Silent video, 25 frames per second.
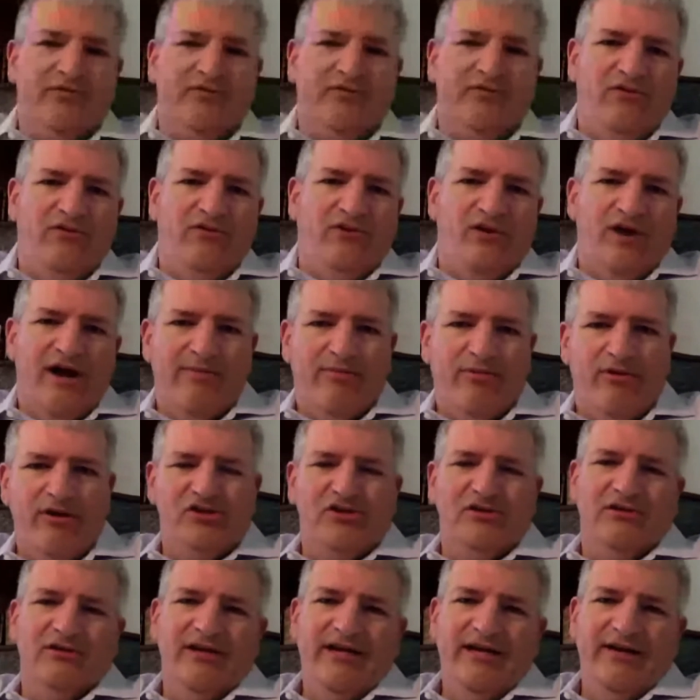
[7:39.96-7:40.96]

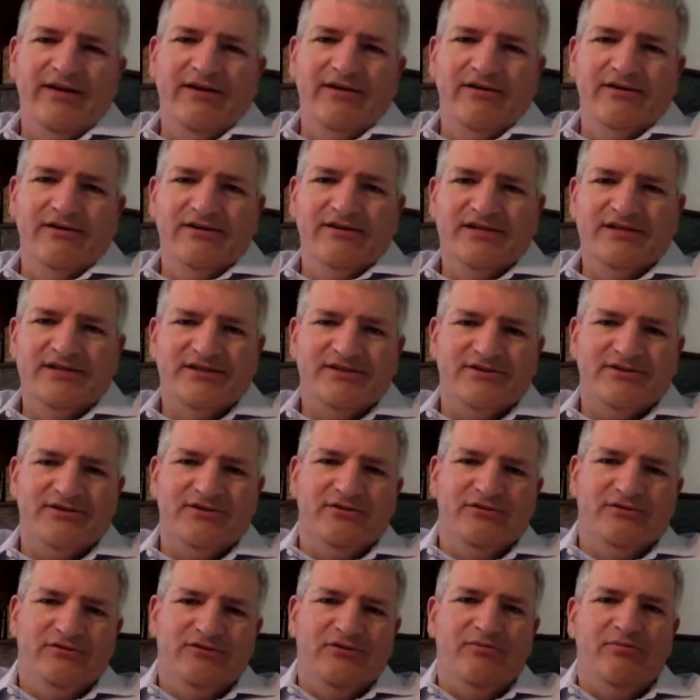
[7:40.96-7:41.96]
operational leaders is
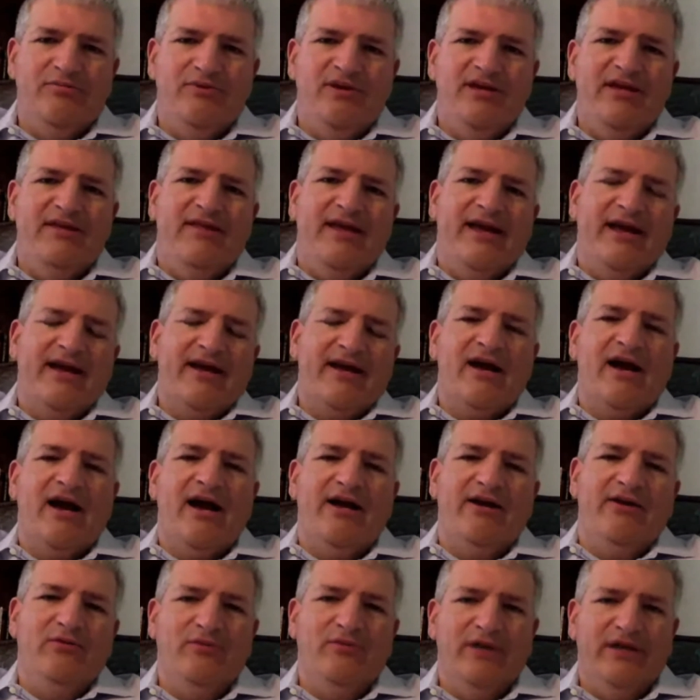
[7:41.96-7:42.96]
to be that
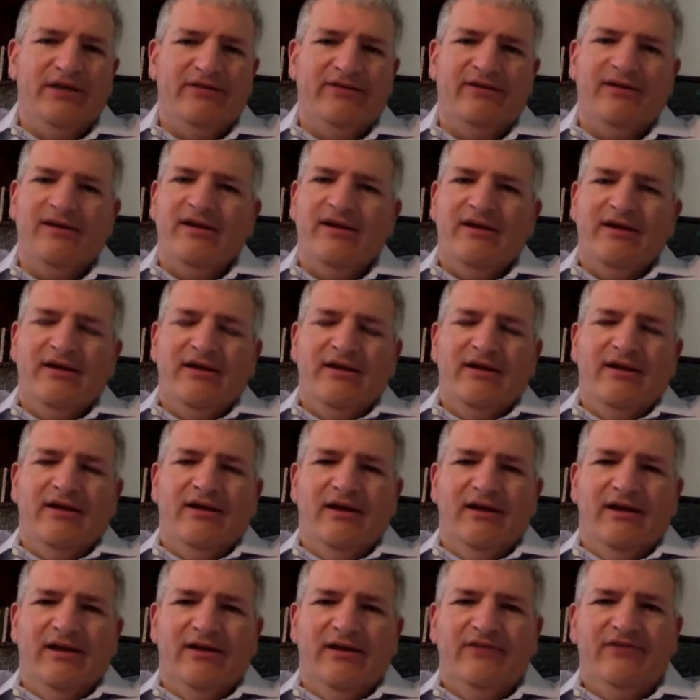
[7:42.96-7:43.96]
conduit
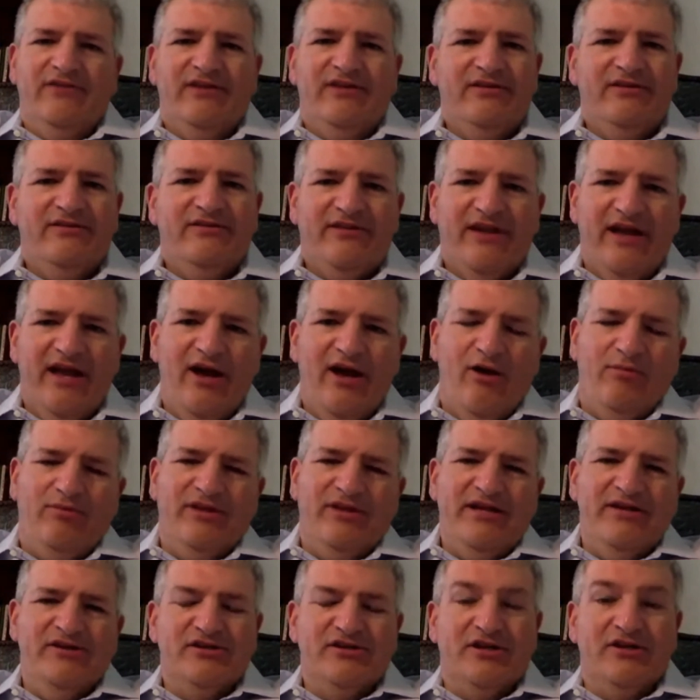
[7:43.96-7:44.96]
to help
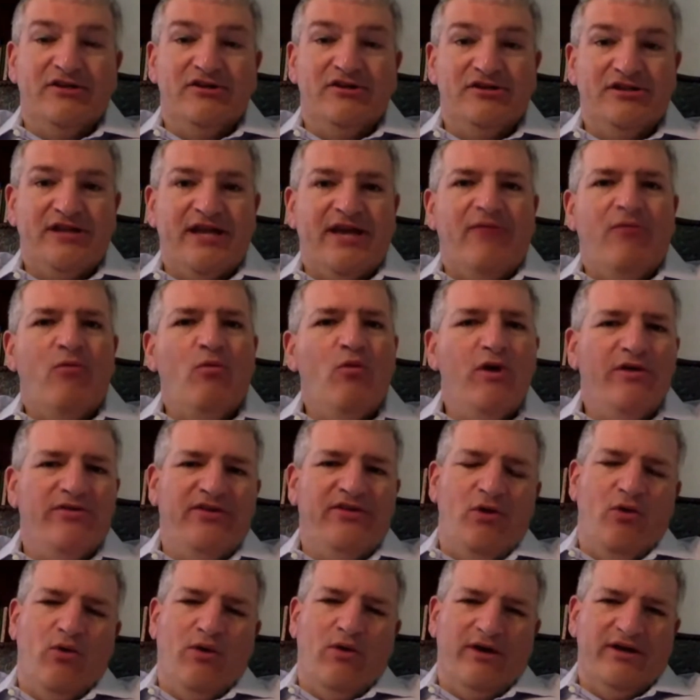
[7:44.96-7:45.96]
leaders understand
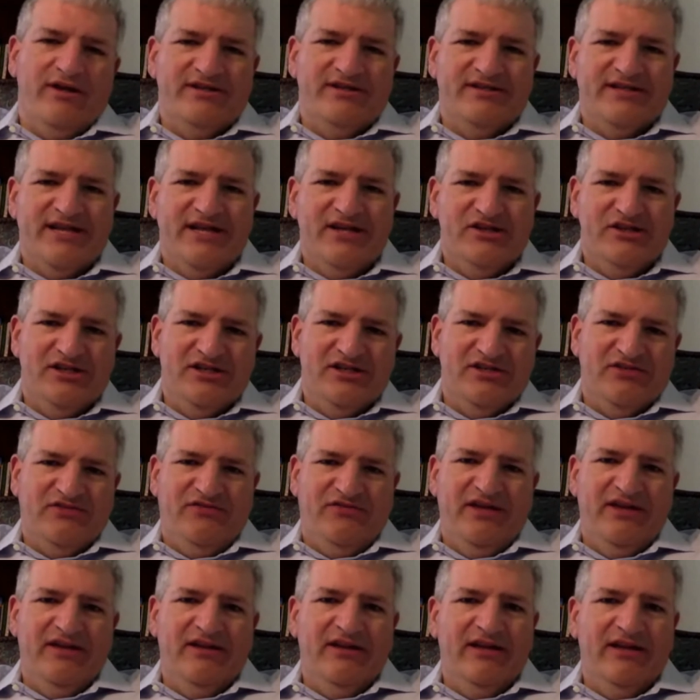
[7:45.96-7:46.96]
what the organization is
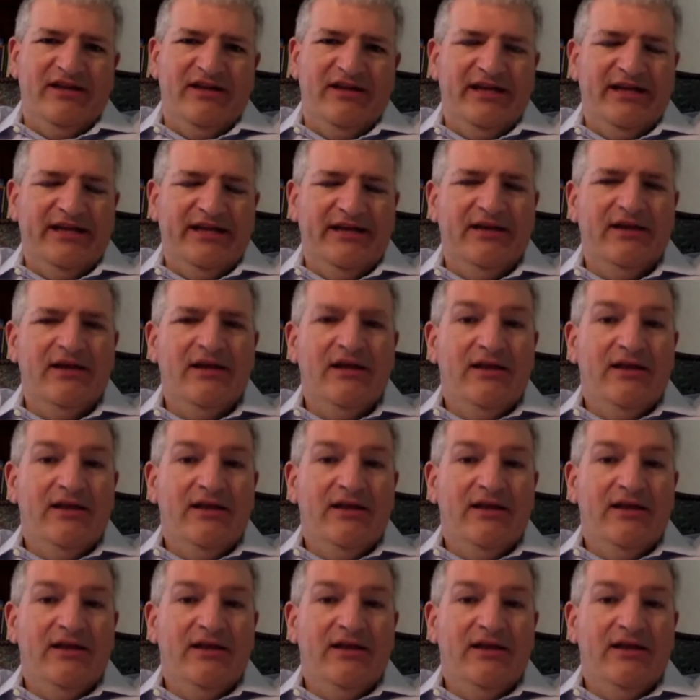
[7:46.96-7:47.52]
feeling,